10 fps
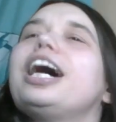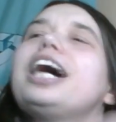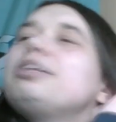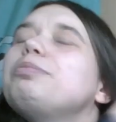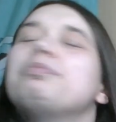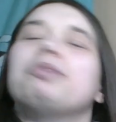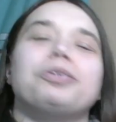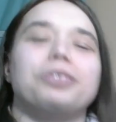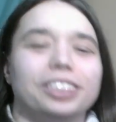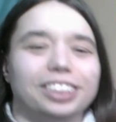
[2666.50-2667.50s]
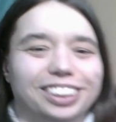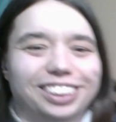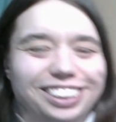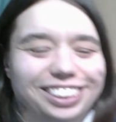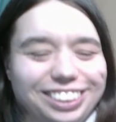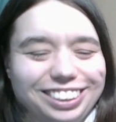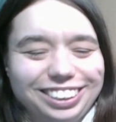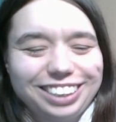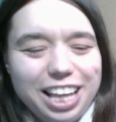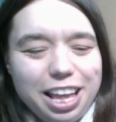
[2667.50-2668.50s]
can be both.
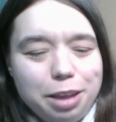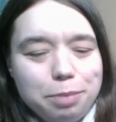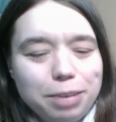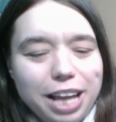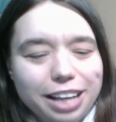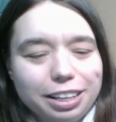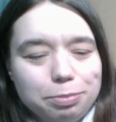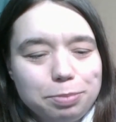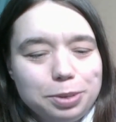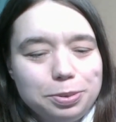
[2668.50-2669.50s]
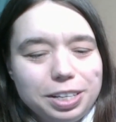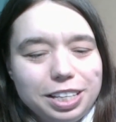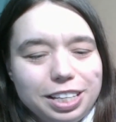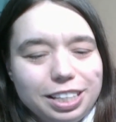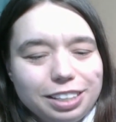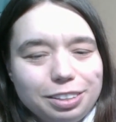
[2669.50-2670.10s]
Black Beauty